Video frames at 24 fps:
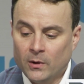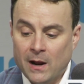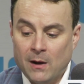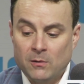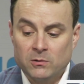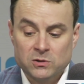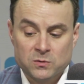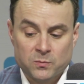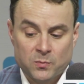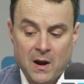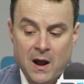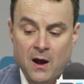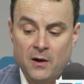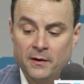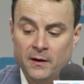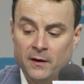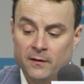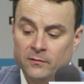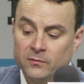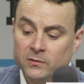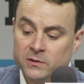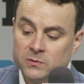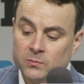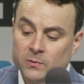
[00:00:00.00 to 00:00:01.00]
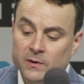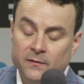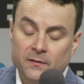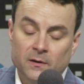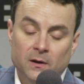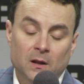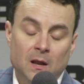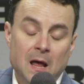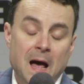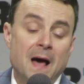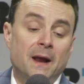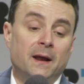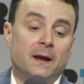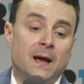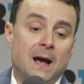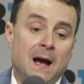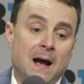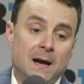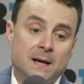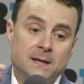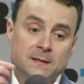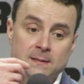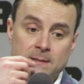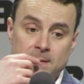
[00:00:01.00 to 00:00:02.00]
was proud of was we have a lot of
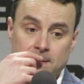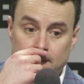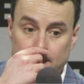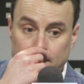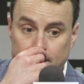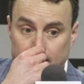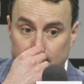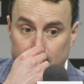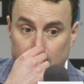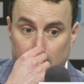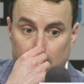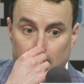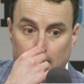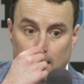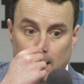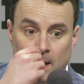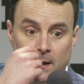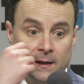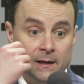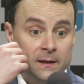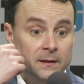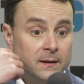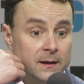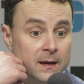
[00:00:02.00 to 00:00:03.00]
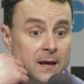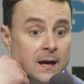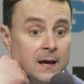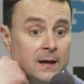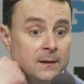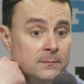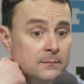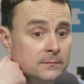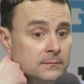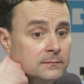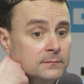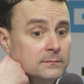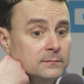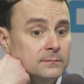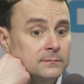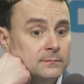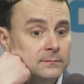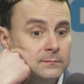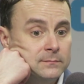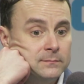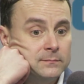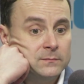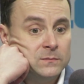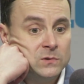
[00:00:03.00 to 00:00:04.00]
guys in the game
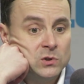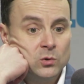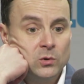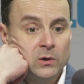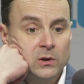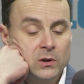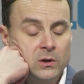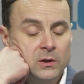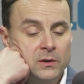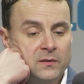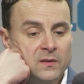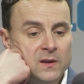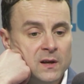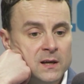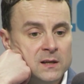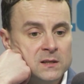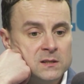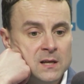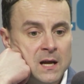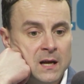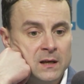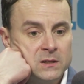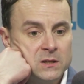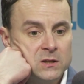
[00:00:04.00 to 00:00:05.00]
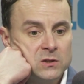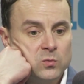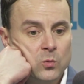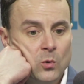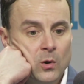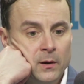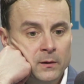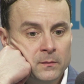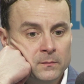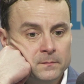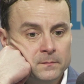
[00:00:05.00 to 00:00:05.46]
doing good things, not just one.